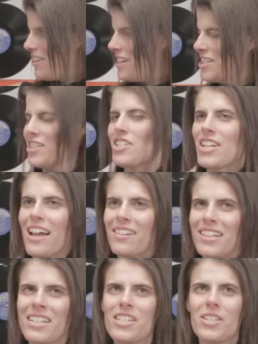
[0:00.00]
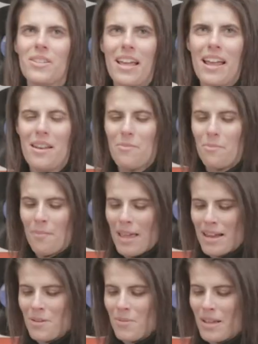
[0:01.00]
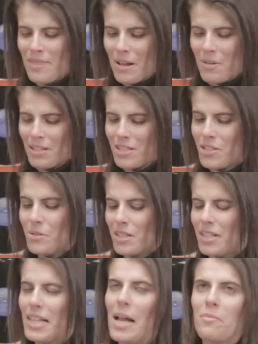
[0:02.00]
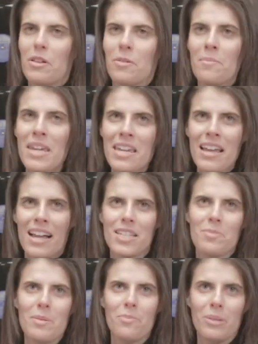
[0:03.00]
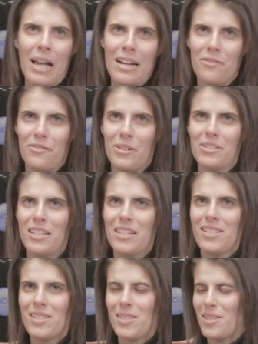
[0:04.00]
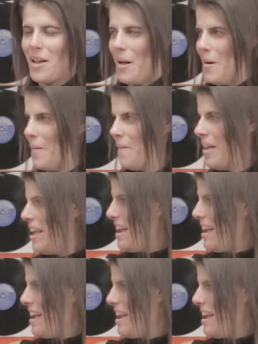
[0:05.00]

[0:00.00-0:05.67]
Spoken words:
launched a challenge so that anyone that wanted to do a collab with me had to be blindfolded. So